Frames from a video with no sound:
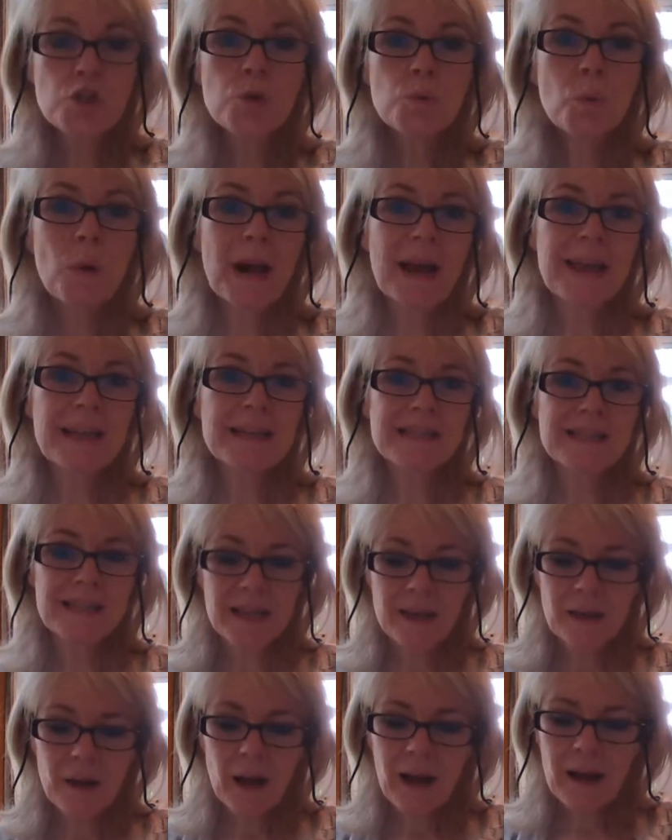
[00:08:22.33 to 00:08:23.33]
ways.
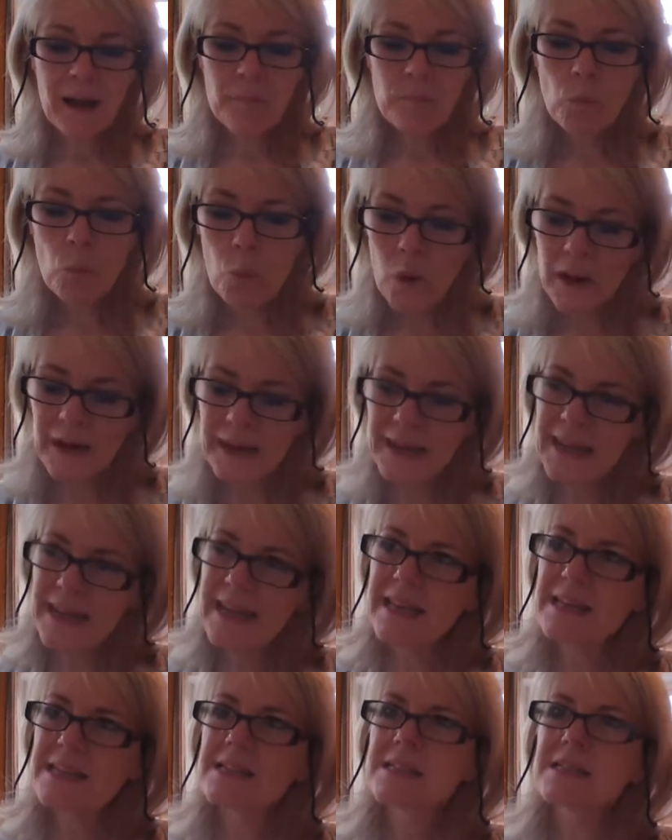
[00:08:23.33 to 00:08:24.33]
One
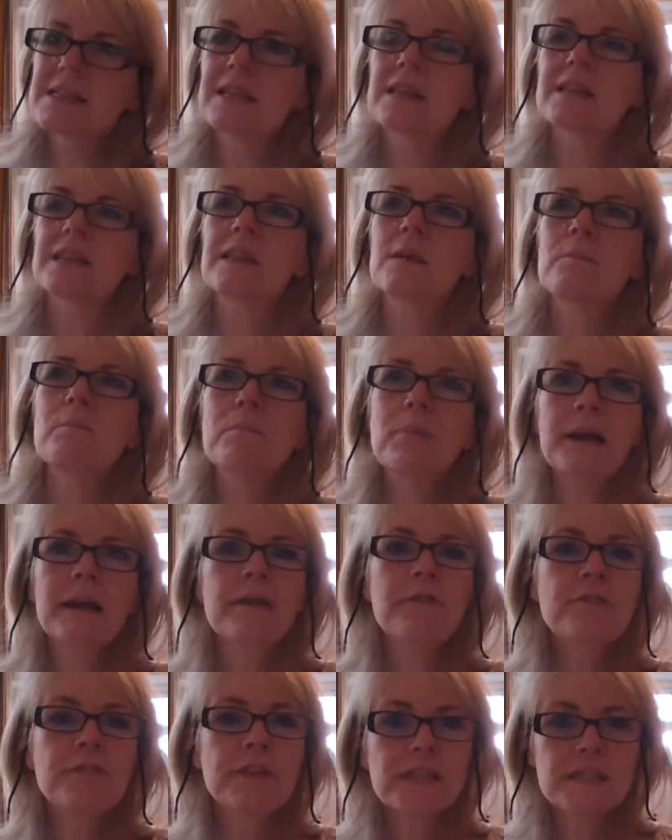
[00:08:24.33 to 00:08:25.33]
is that the
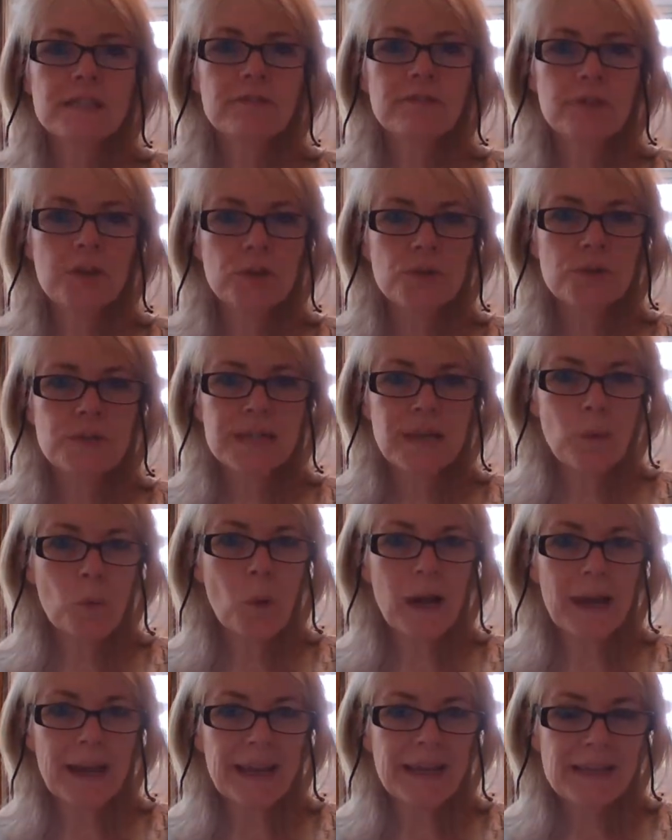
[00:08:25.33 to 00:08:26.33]
benefits of losing
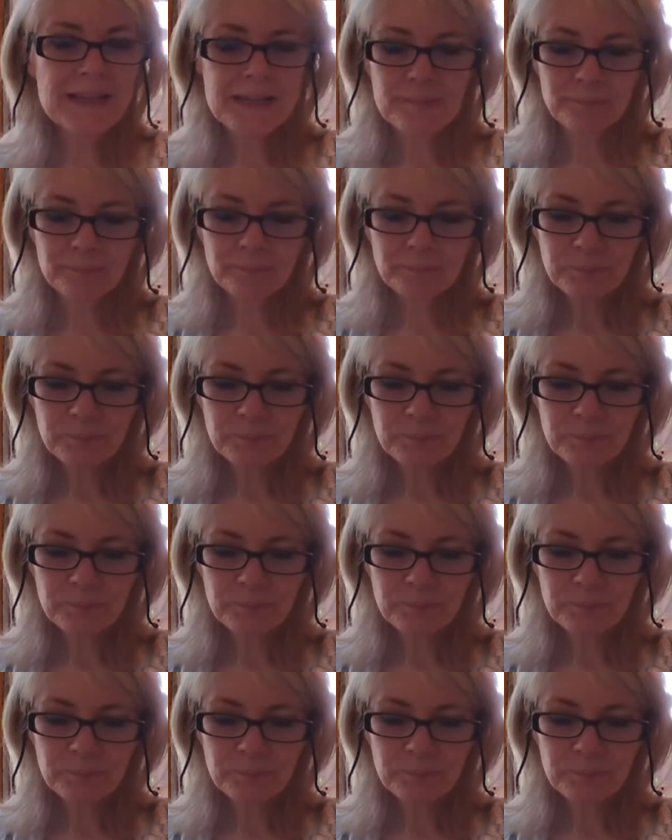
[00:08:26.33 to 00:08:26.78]
weight